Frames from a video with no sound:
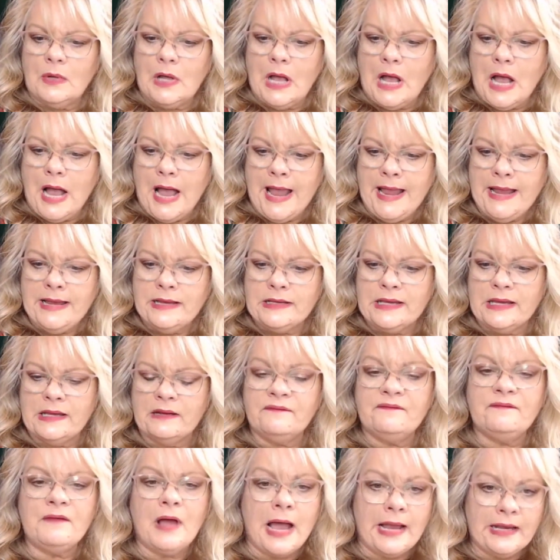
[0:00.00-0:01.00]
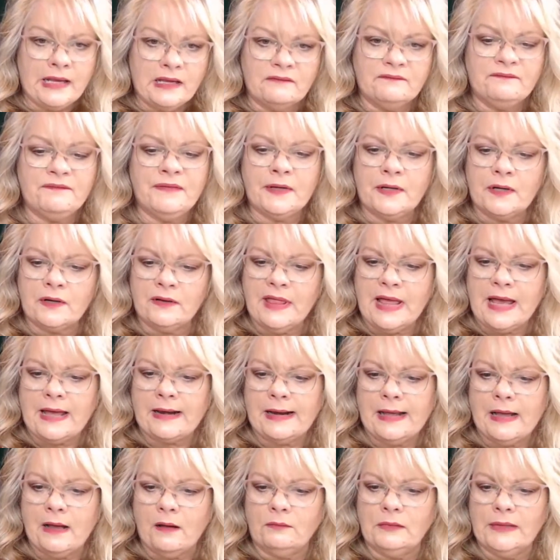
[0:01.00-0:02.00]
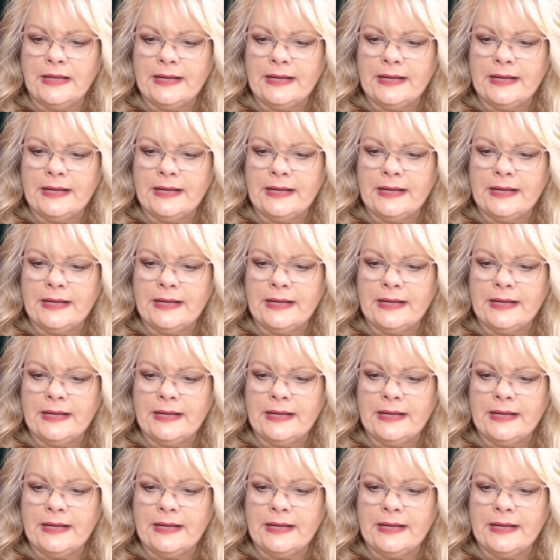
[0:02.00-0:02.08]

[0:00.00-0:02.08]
I can figure that out,